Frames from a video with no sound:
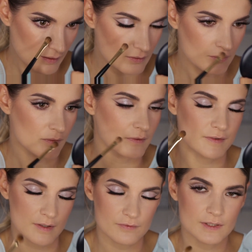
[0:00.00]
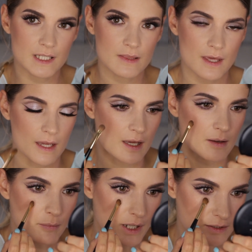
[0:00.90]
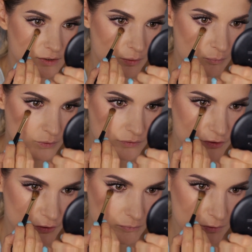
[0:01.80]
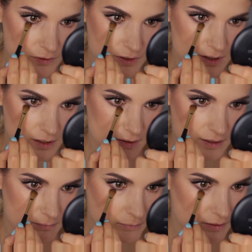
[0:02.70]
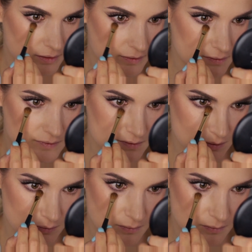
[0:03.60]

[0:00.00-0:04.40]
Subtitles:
you know, definitely there, but I don't want too much here underneath my eyes. So